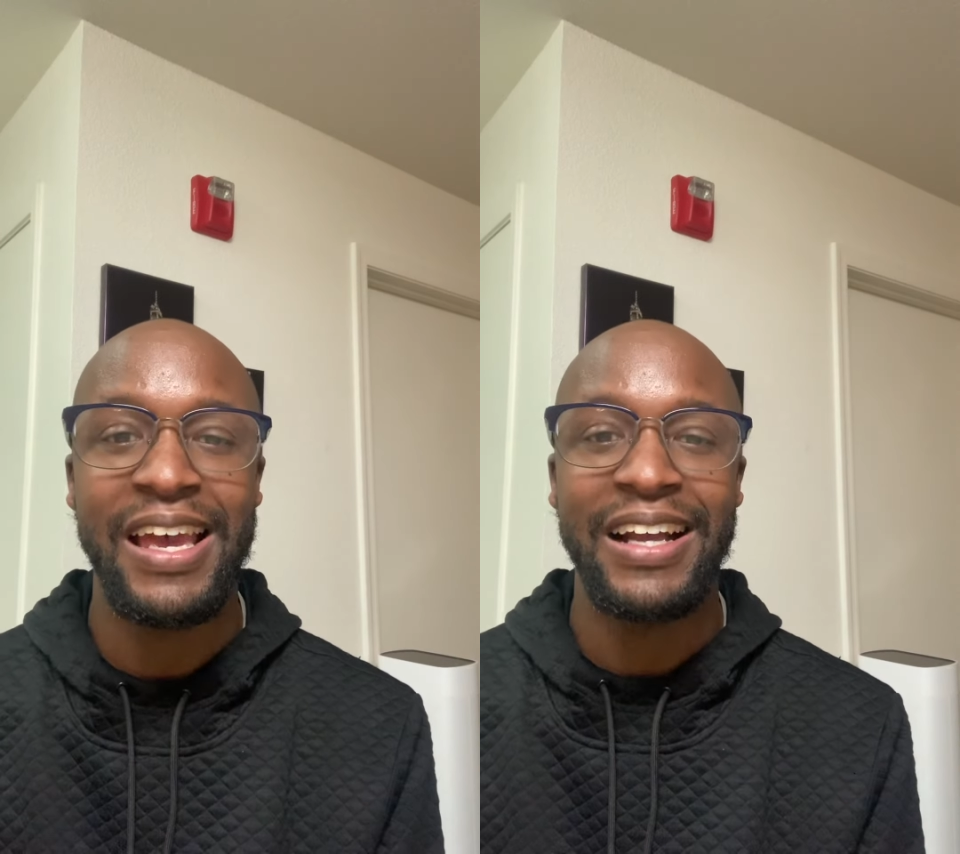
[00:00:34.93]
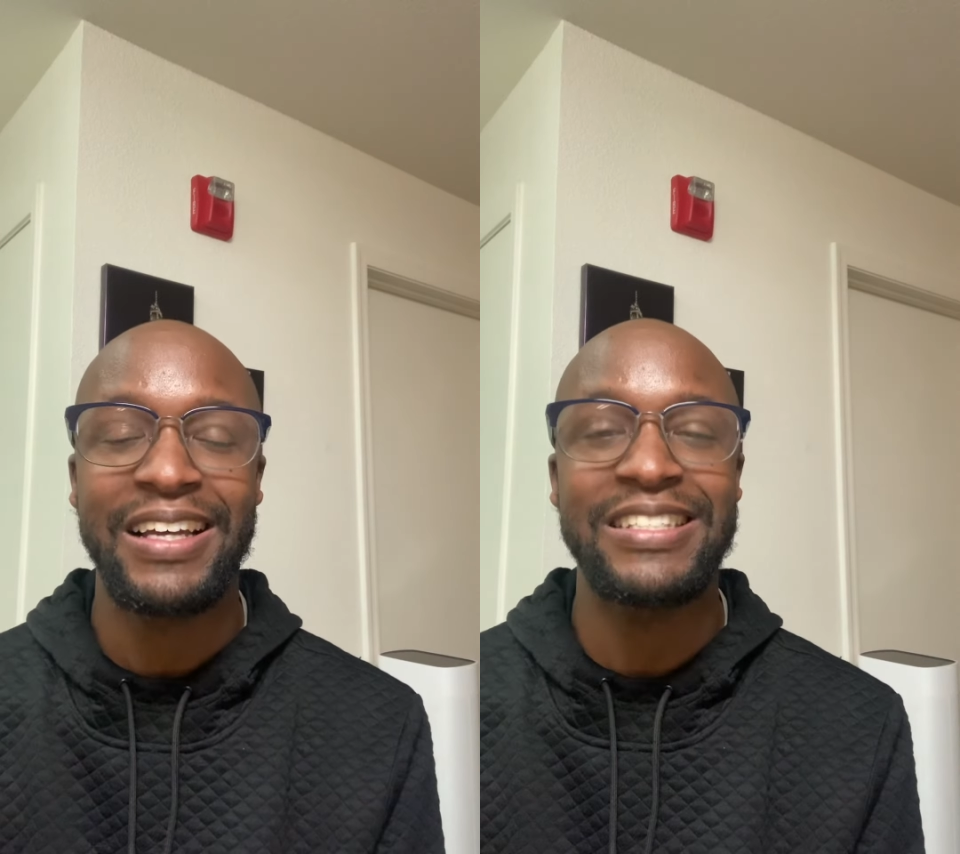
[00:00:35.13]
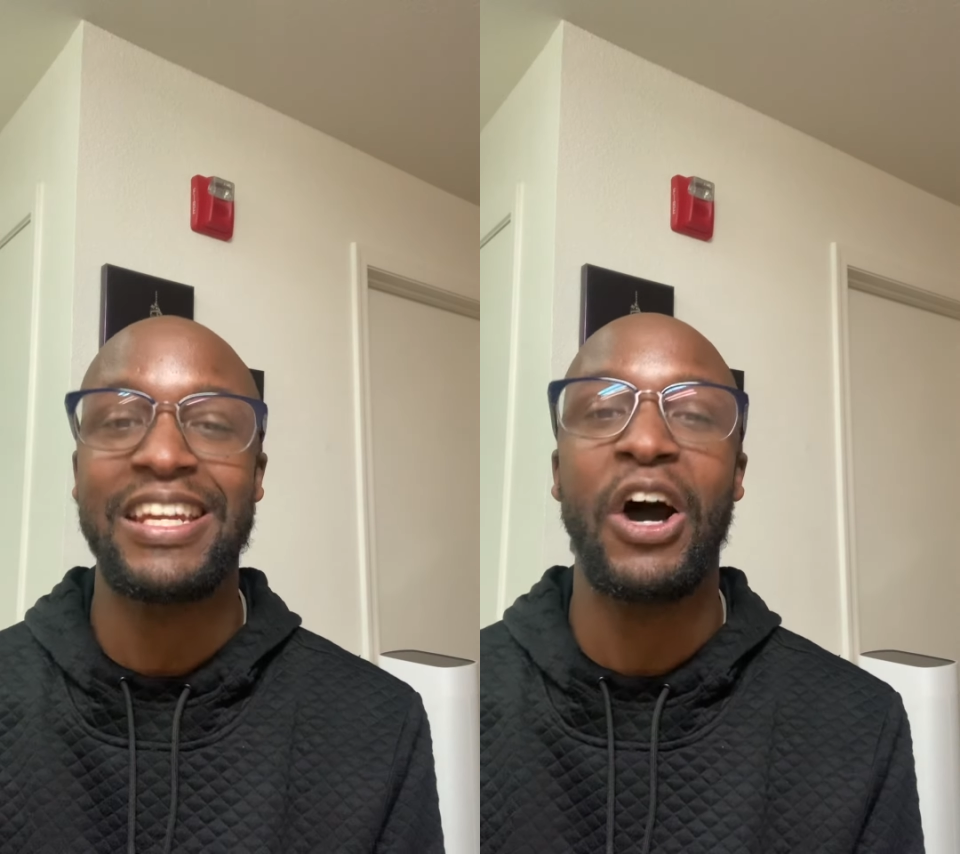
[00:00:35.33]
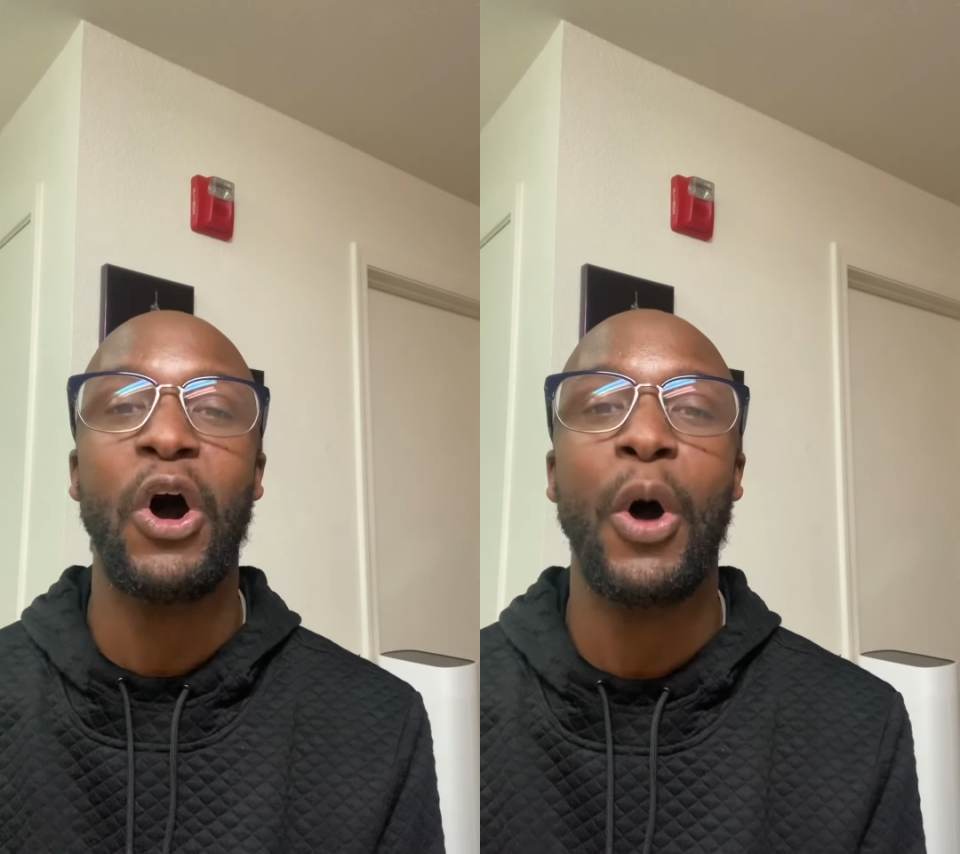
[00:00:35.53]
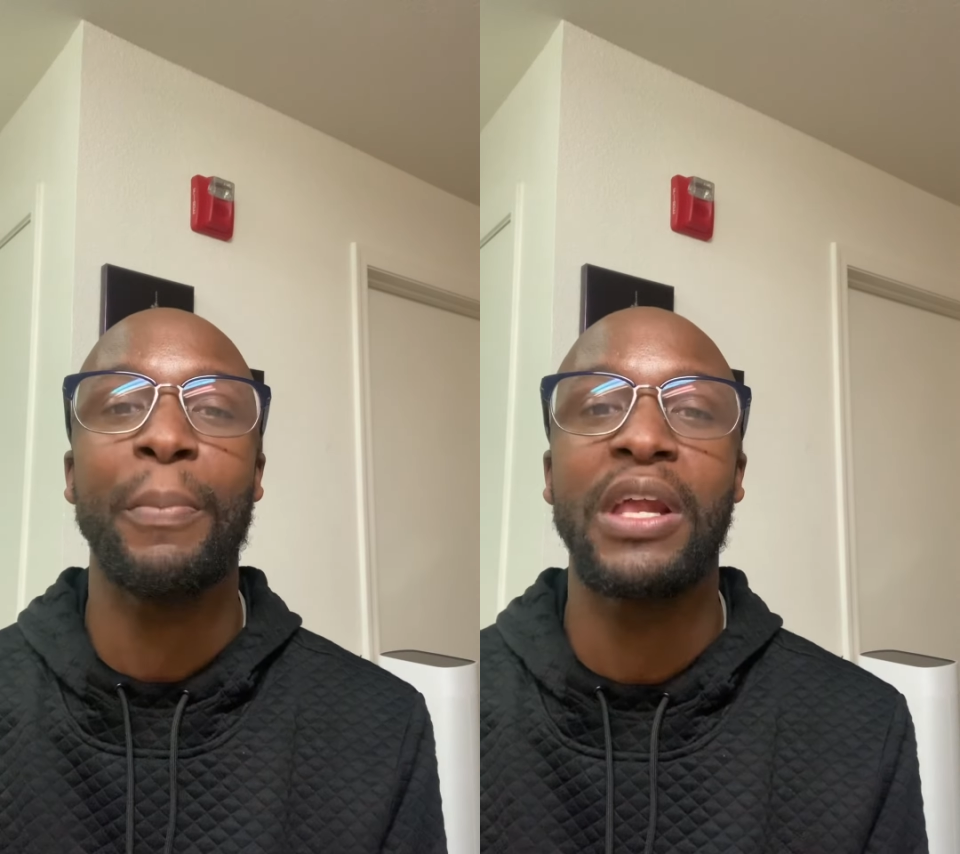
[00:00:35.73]
because it
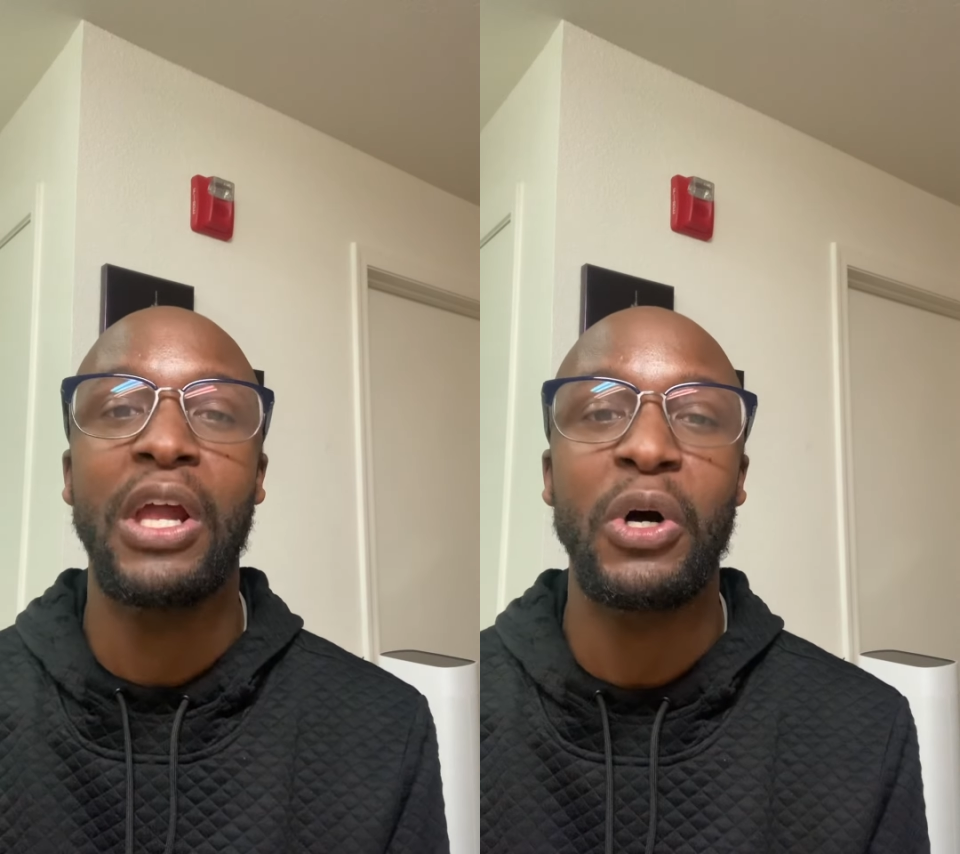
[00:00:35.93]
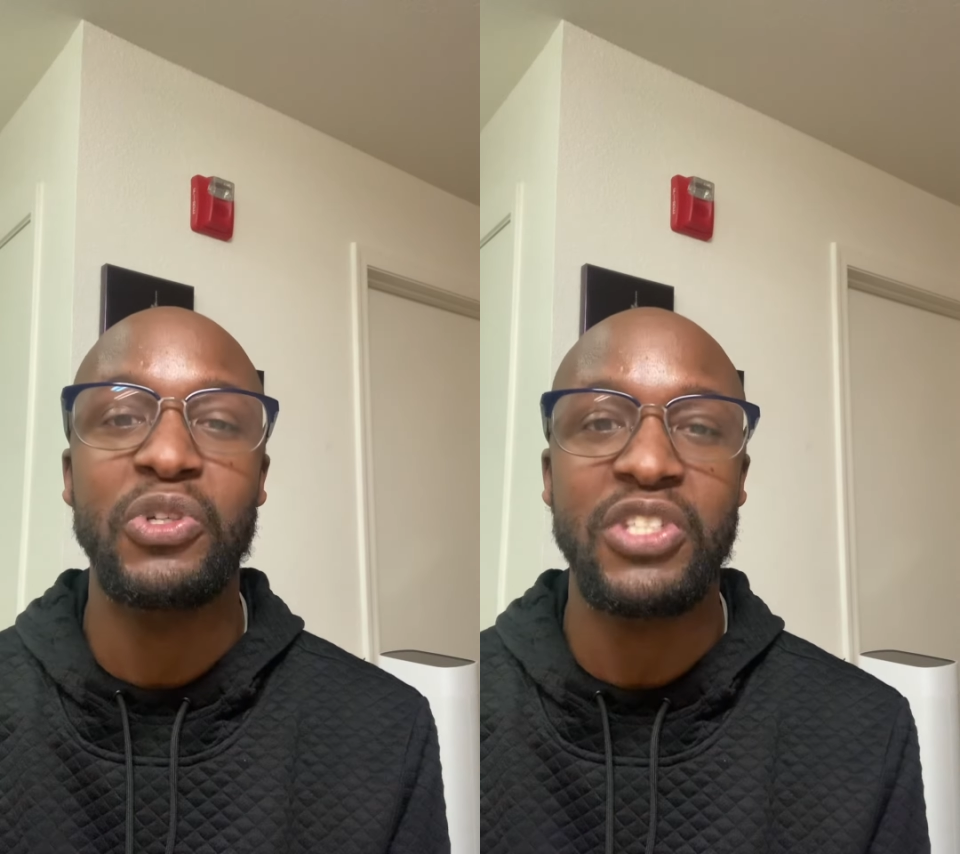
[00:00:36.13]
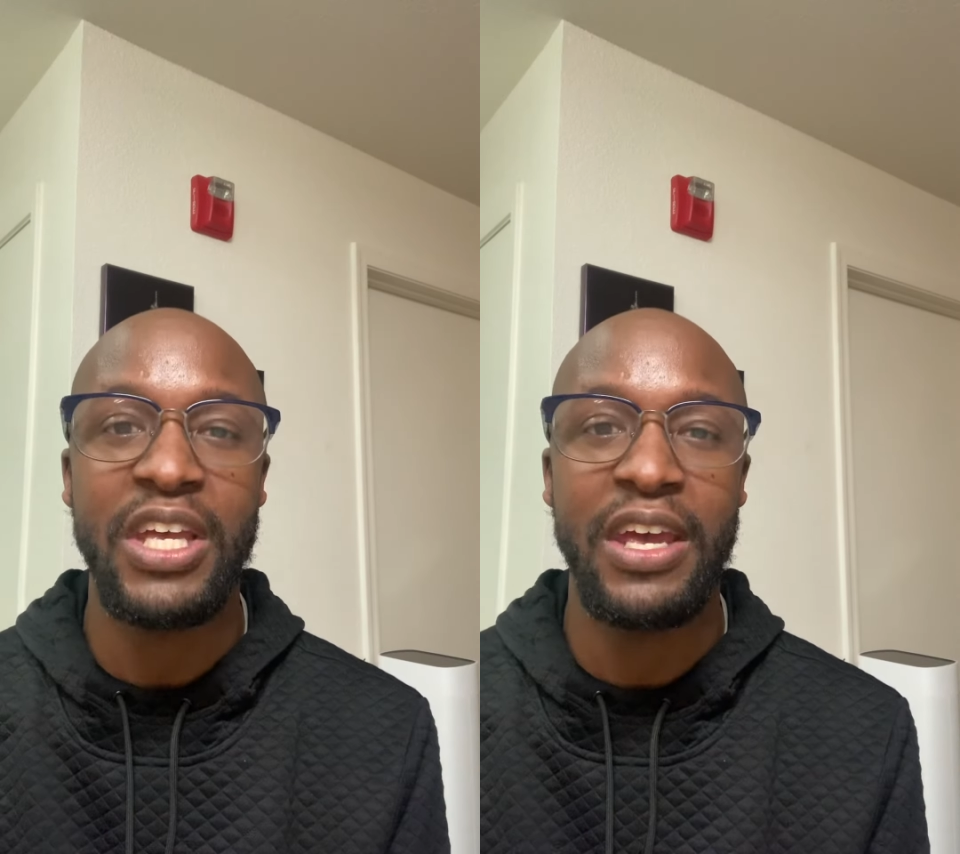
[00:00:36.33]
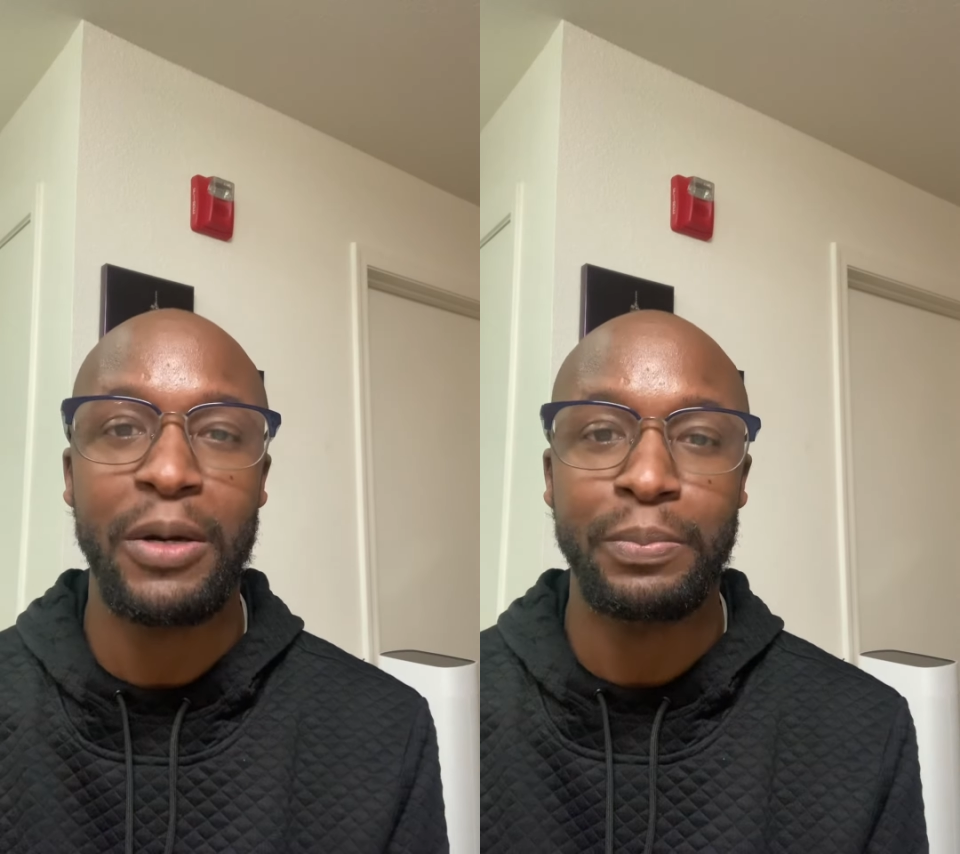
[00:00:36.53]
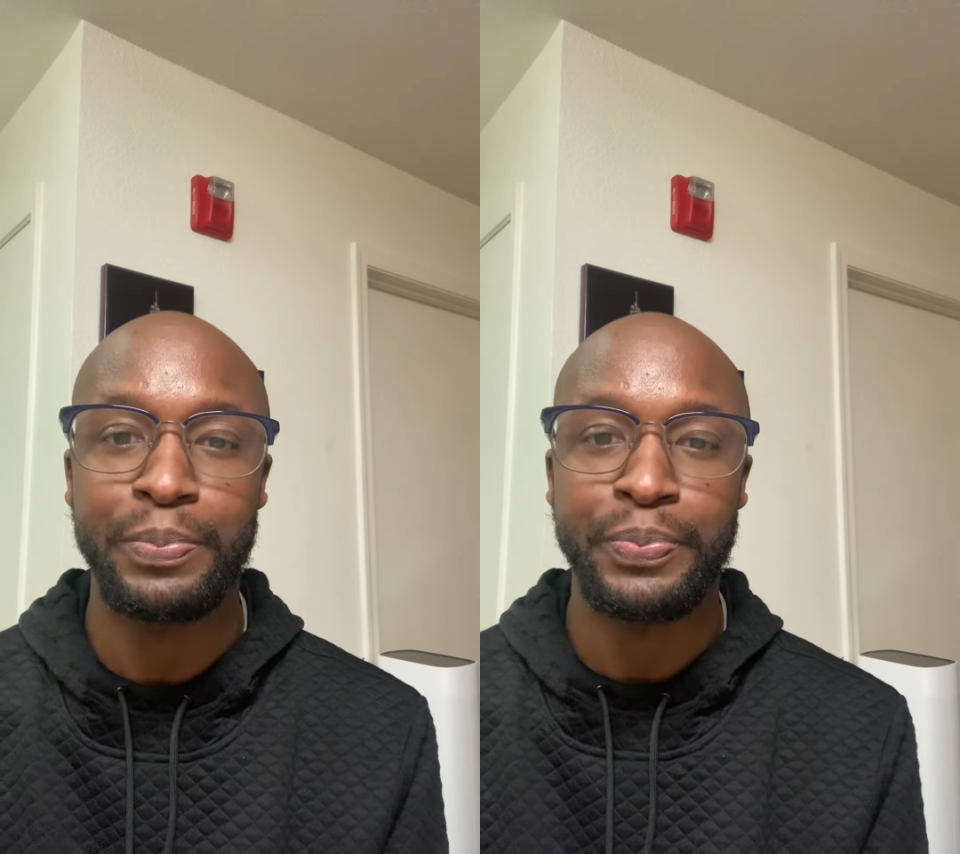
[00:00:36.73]
all belongs to him.